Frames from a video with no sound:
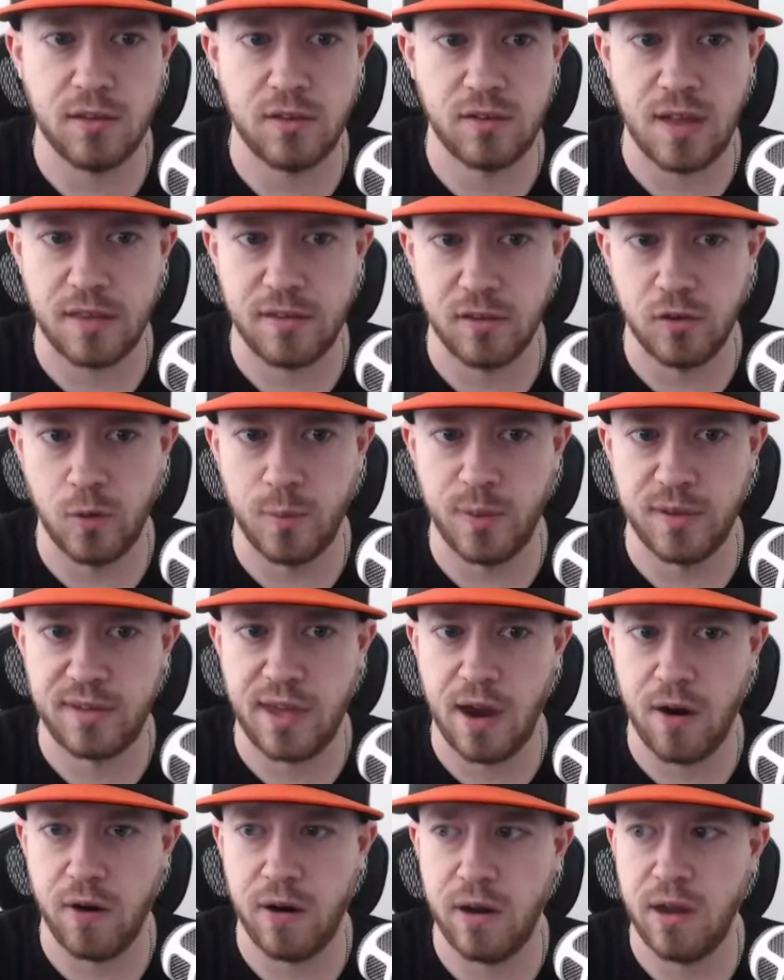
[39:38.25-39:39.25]
So that's a little bit
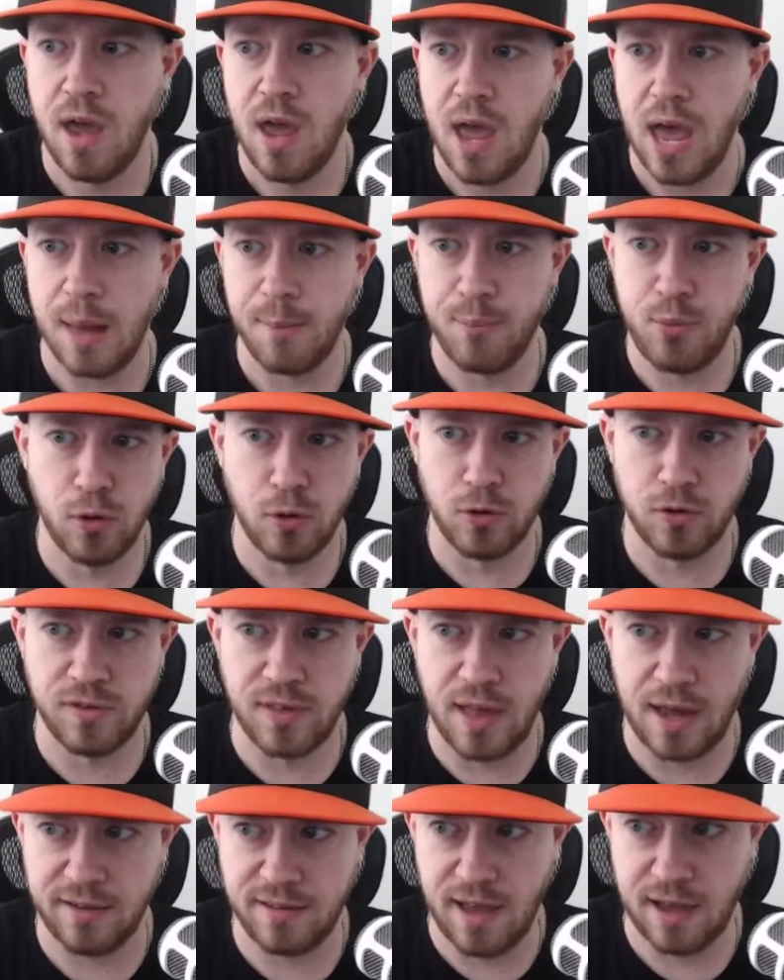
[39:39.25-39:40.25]
scary. And Buehler is
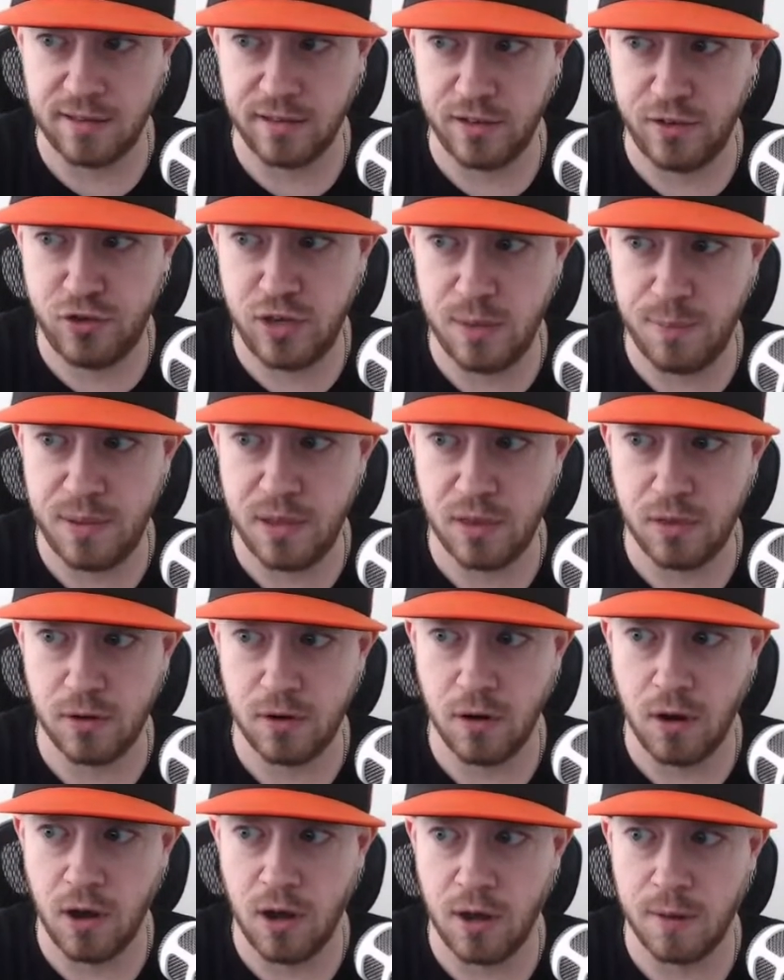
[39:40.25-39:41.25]
not exactly cheap either.